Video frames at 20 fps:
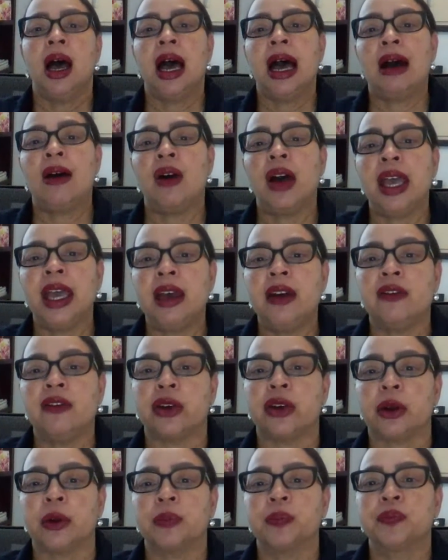
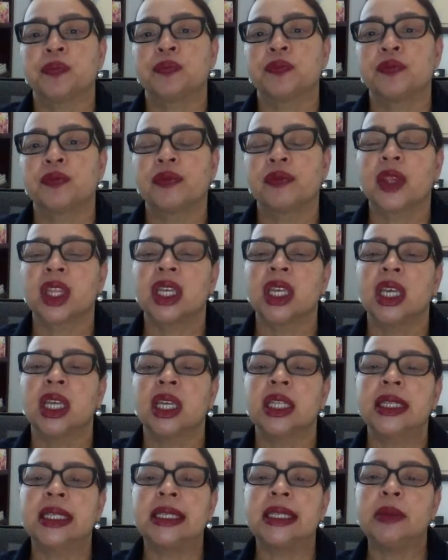However,
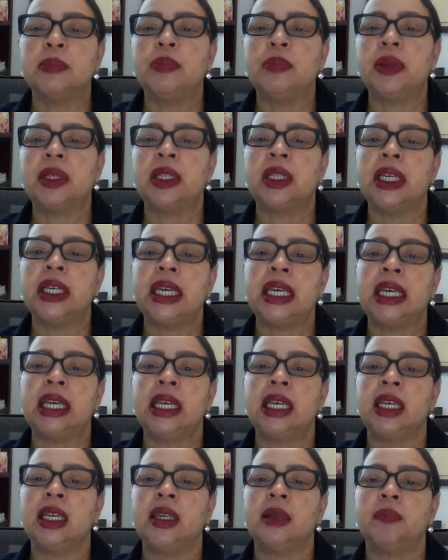
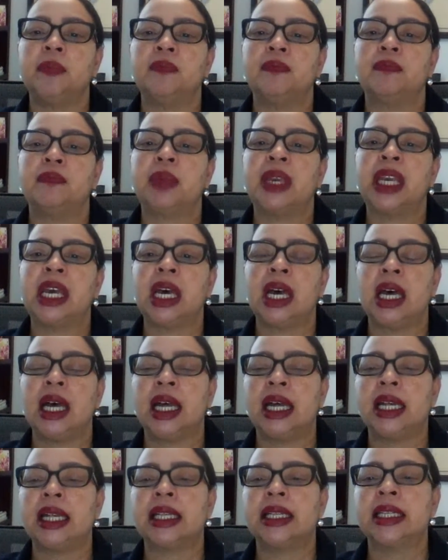simply
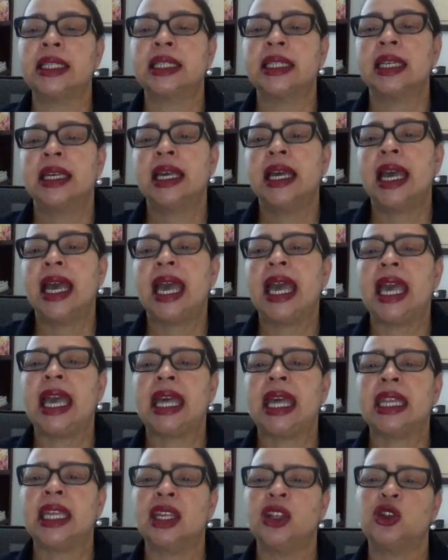because
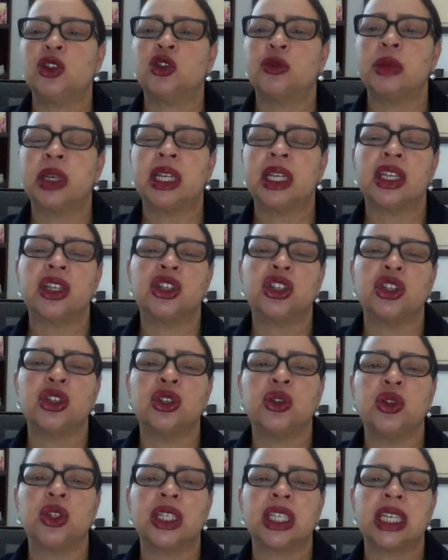an instrument is
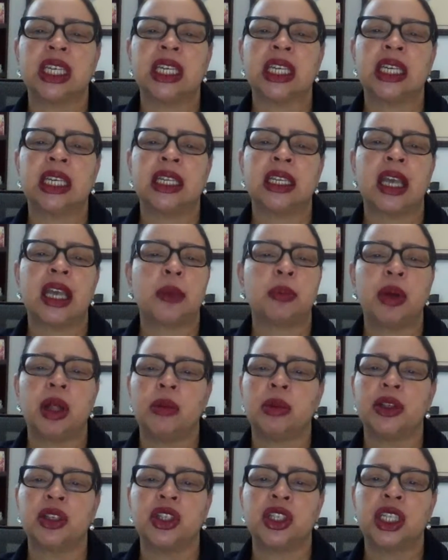used in a
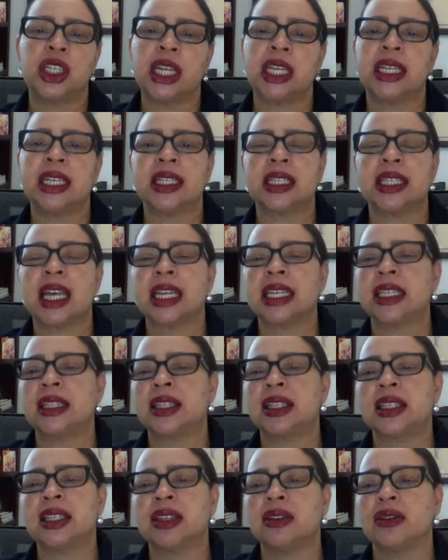published study does not
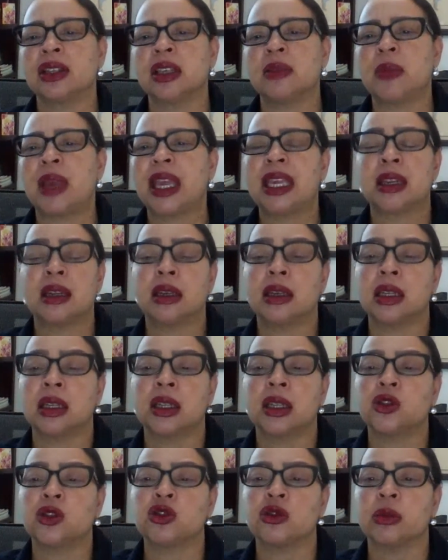necessarily make it a good
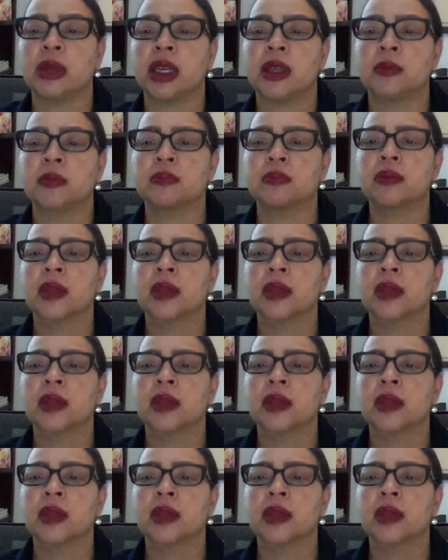instrument.